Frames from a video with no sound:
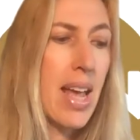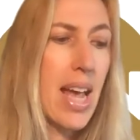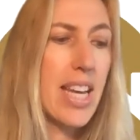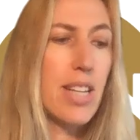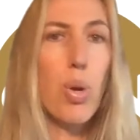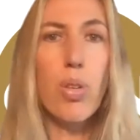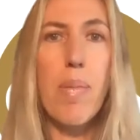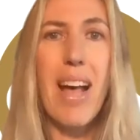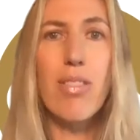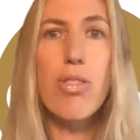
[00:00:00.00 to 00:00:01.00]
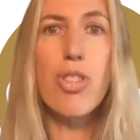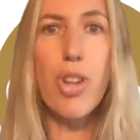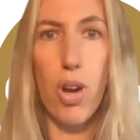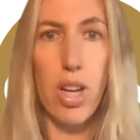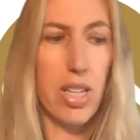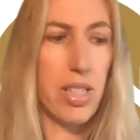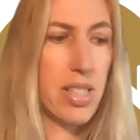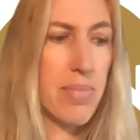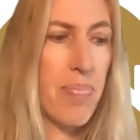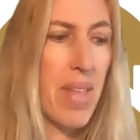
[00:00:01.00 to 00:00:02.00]
and he talked about
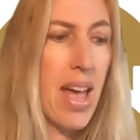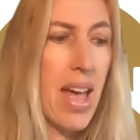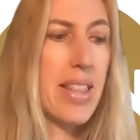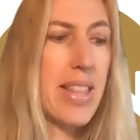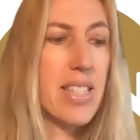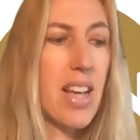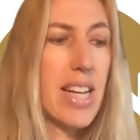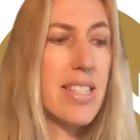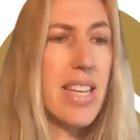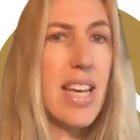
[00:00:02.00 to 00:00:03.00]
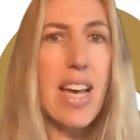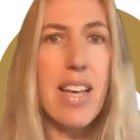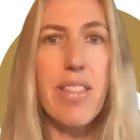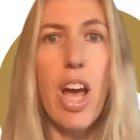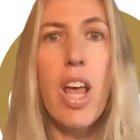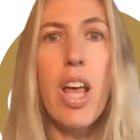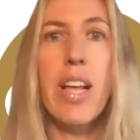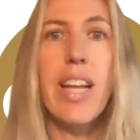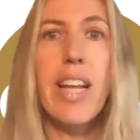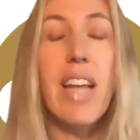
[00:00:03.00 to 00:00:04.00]
dollars, and this idea that,
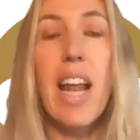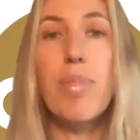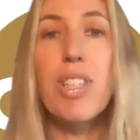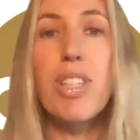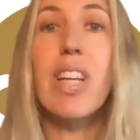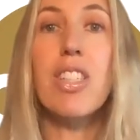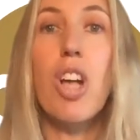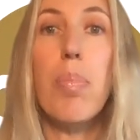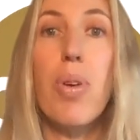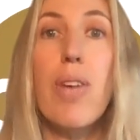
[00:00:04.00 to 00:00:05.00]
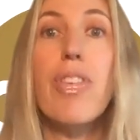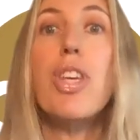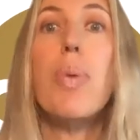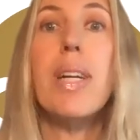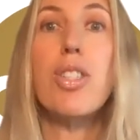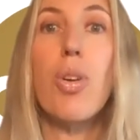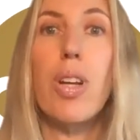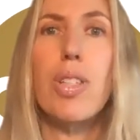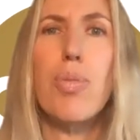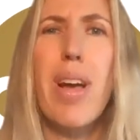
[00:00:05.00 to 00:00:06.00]
and I'm just giving an example here of US
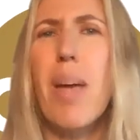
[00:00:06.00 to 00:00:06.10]
dollars, right?